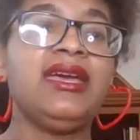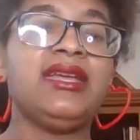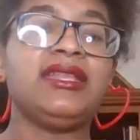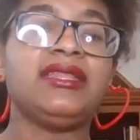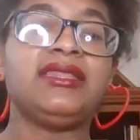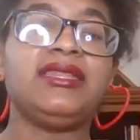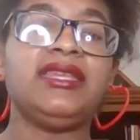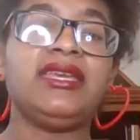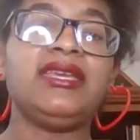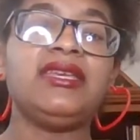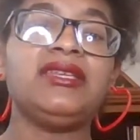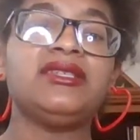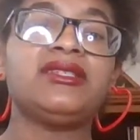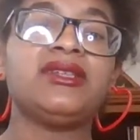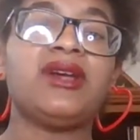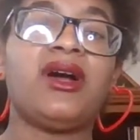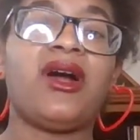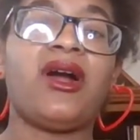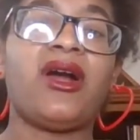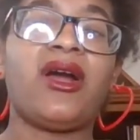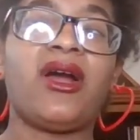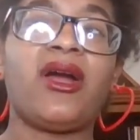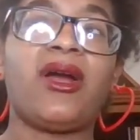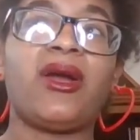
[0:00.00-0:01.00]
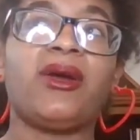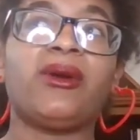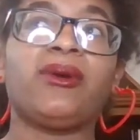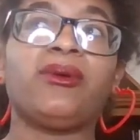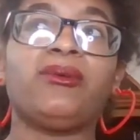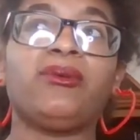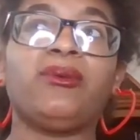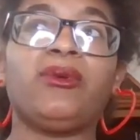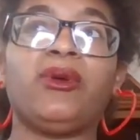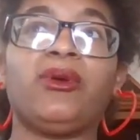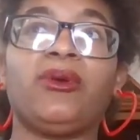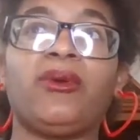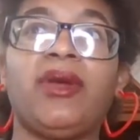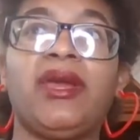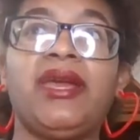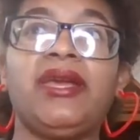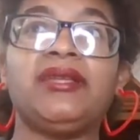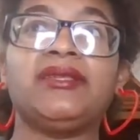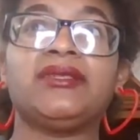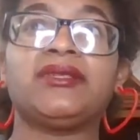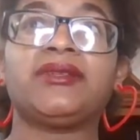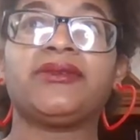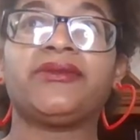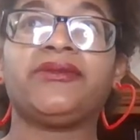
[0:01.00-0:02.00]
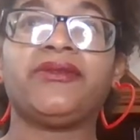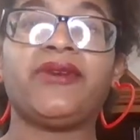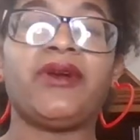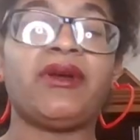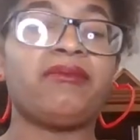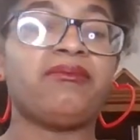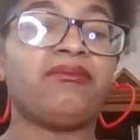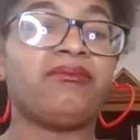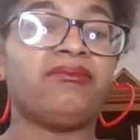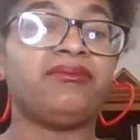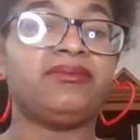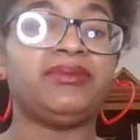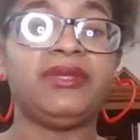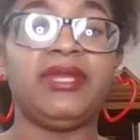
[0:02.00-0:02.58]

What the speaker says: These are grants from